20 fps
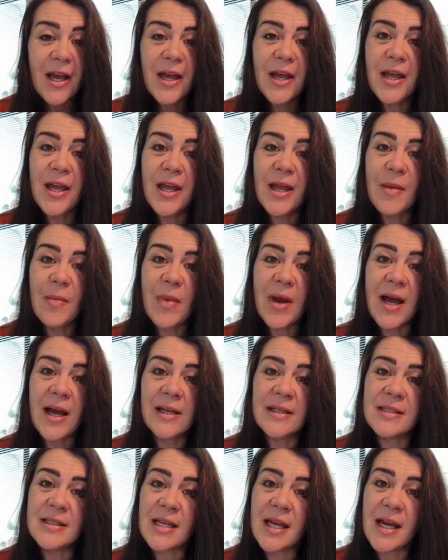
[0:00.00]

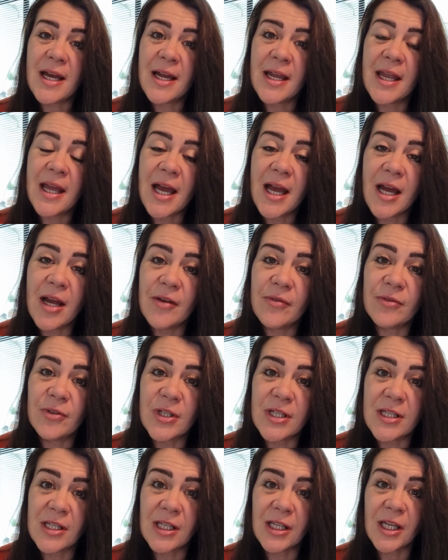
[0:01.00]
And I have
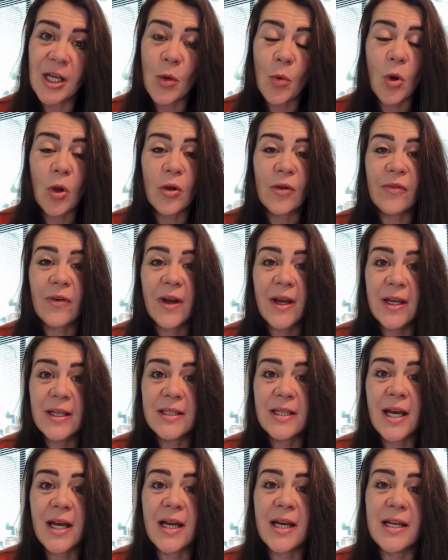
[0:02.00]
recently
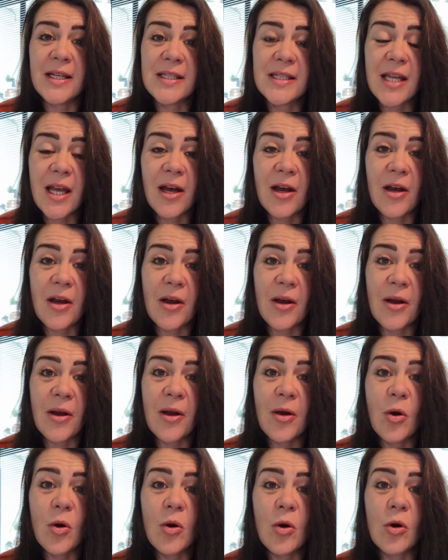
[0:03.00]
qualified as
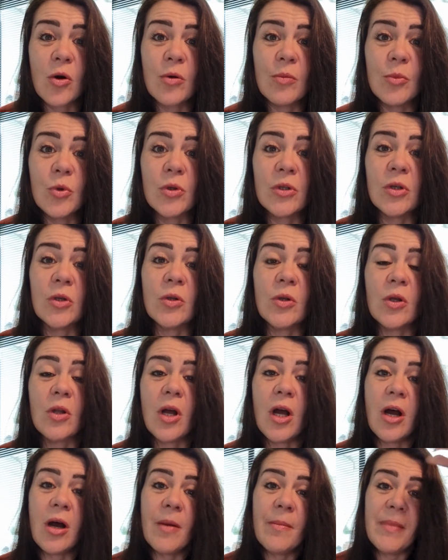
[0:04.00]
a
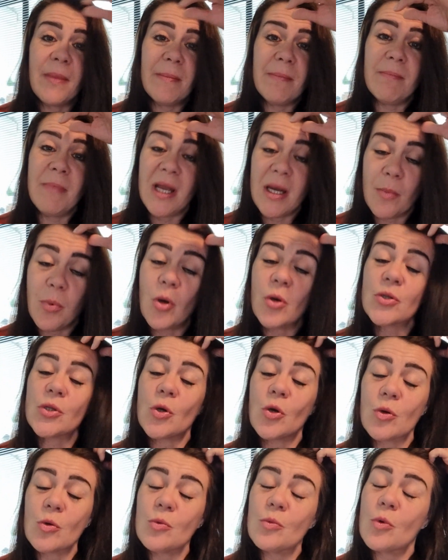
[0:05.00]
hormonal, menopause
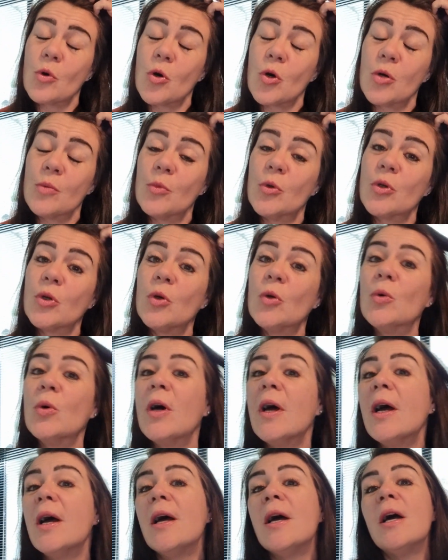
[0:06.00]
hormonal
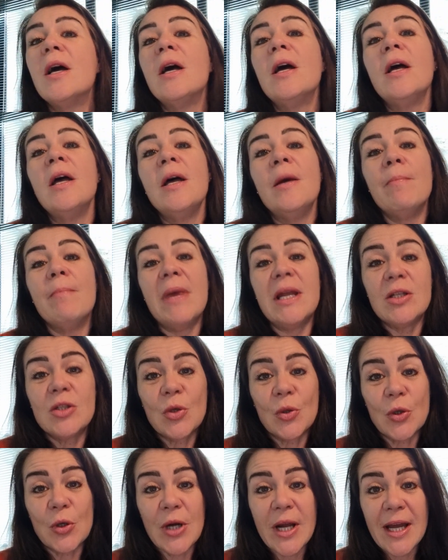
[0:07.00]

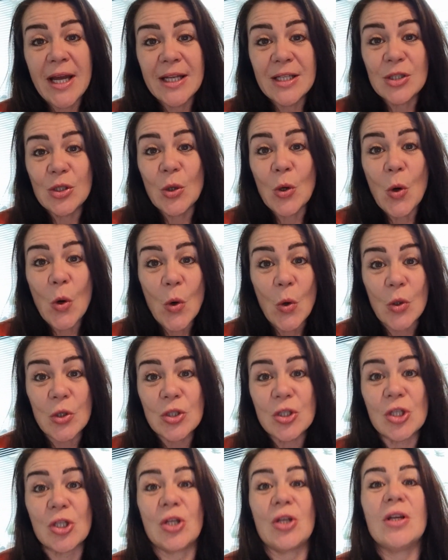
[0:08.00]
mentor and
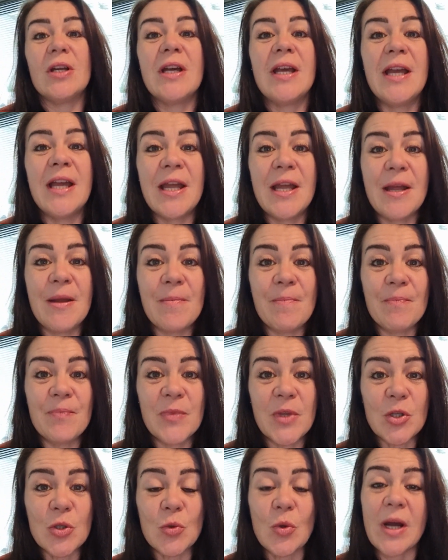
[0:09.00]
coach.
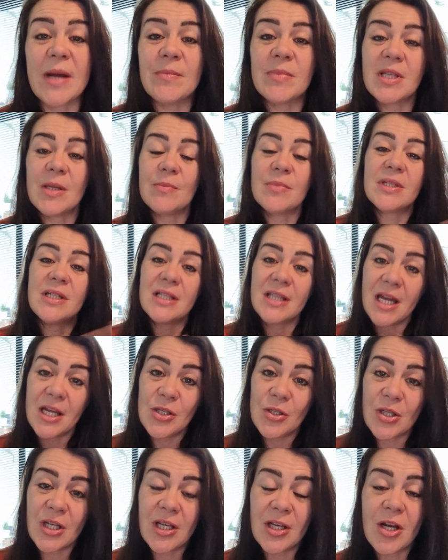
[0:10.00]
So I'm somebody
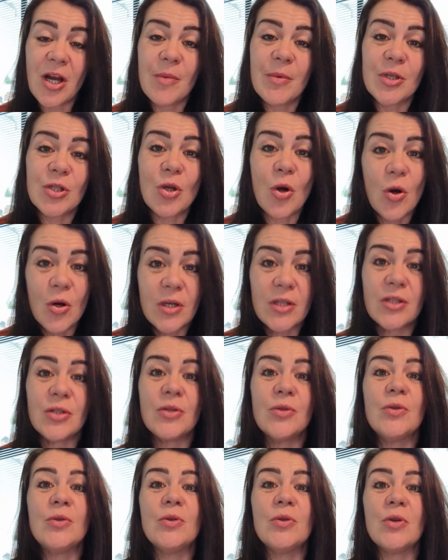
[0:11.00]
that you can come and talk
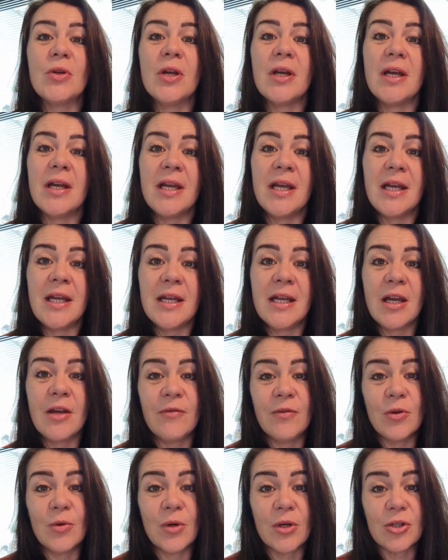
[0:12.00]
to
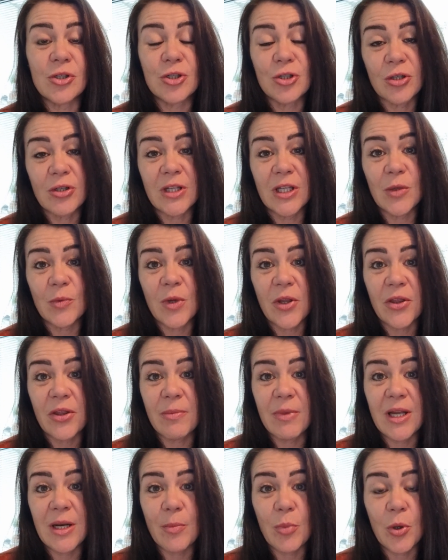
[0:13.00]
if you are struggling with
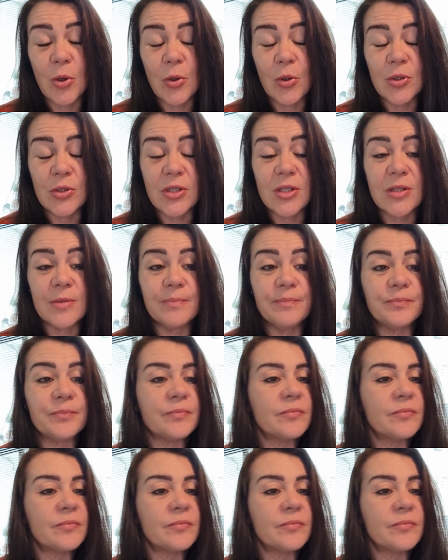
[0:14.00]
the menopause.